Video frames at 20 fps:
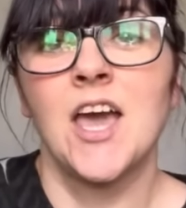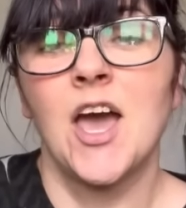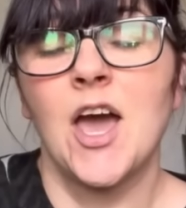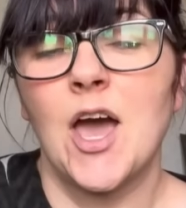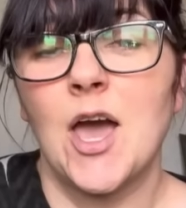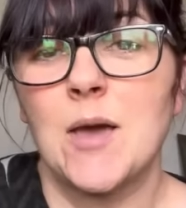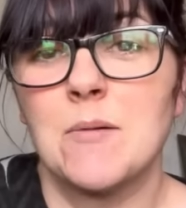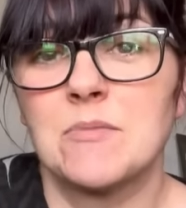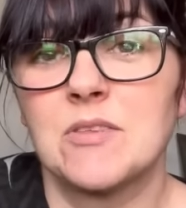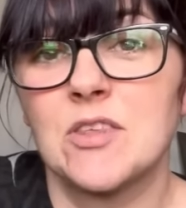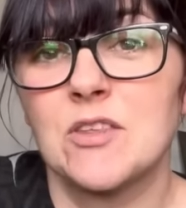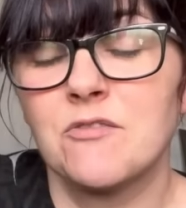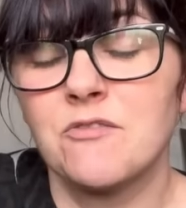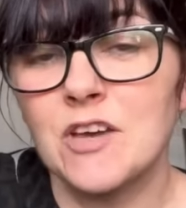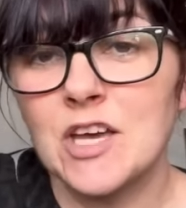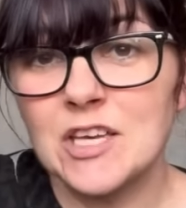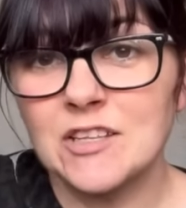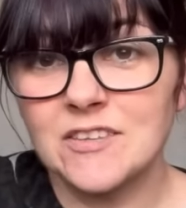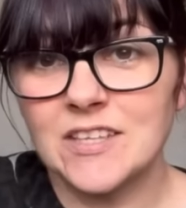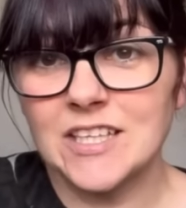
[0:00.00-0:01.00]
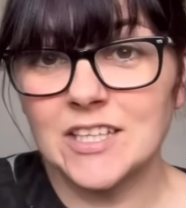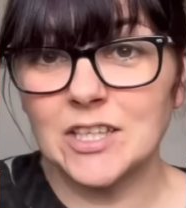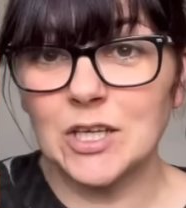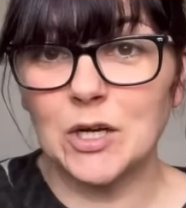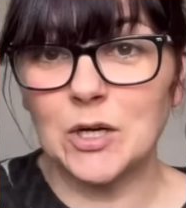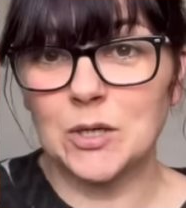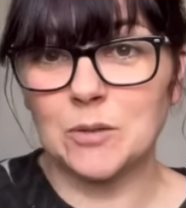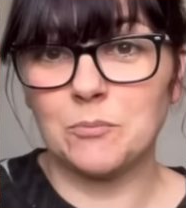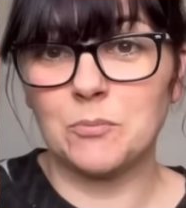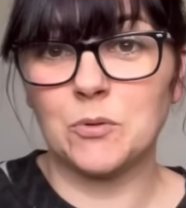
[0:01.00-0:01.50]
So the first thing that
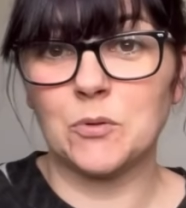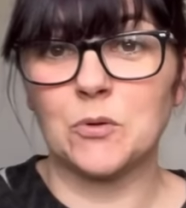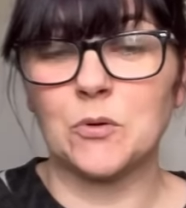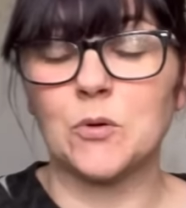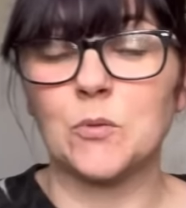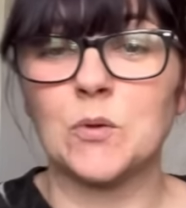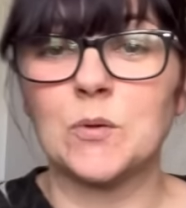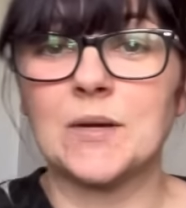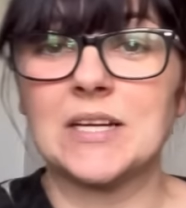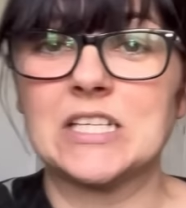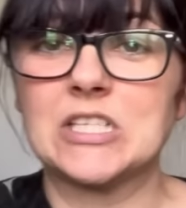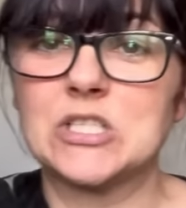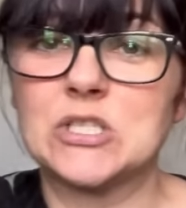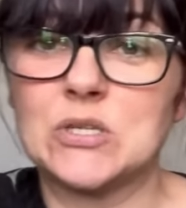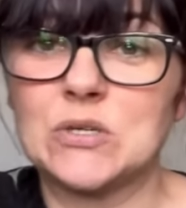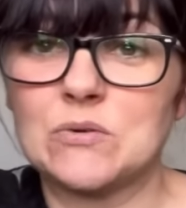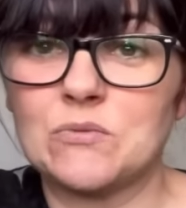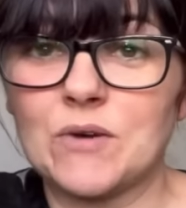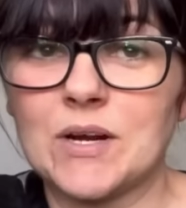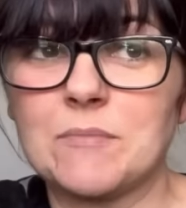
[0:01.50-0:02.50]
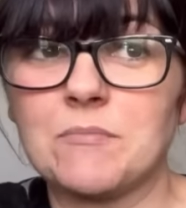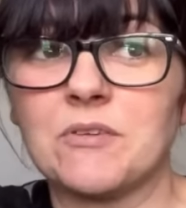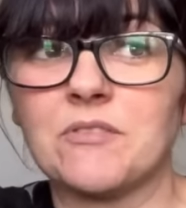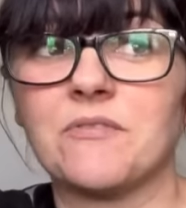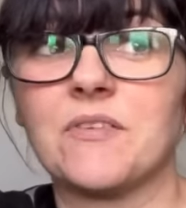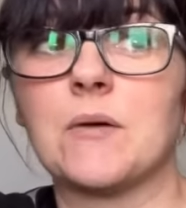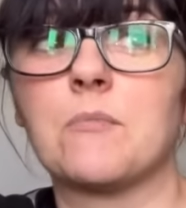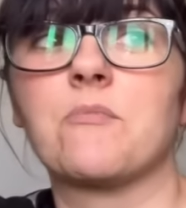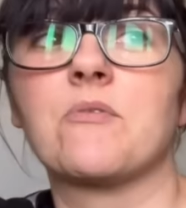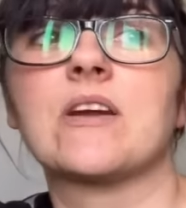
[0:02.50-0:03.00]
I bought, we went to Rainbow
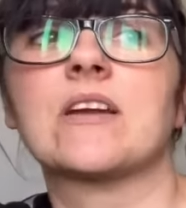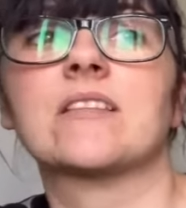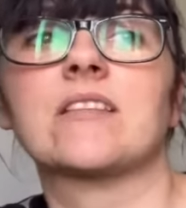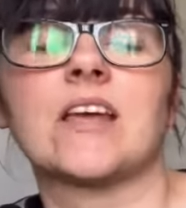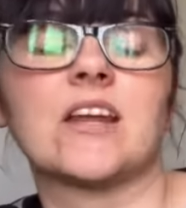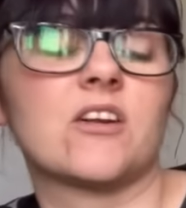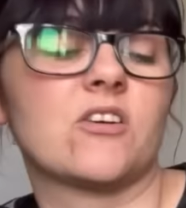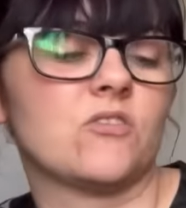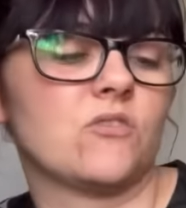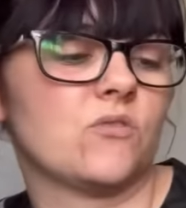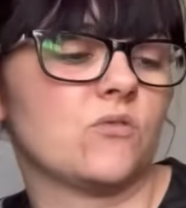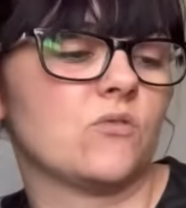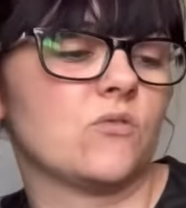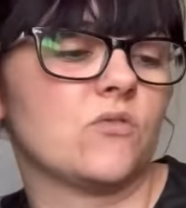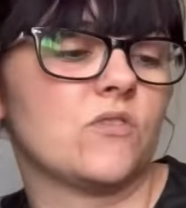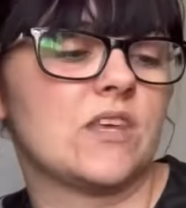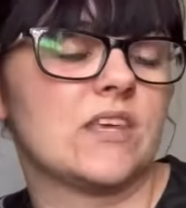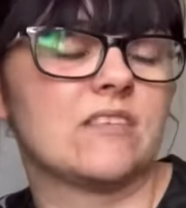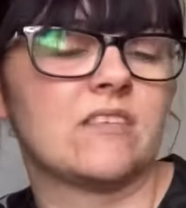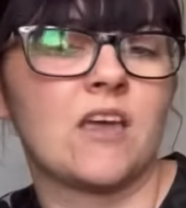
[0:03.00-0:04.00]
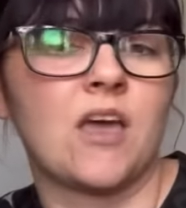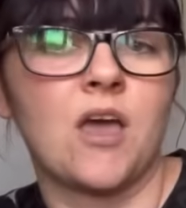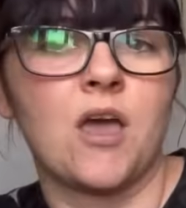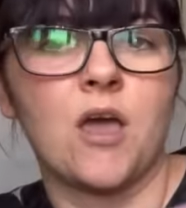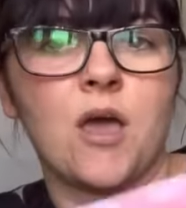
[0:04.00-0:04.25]
Fabrics and I saw this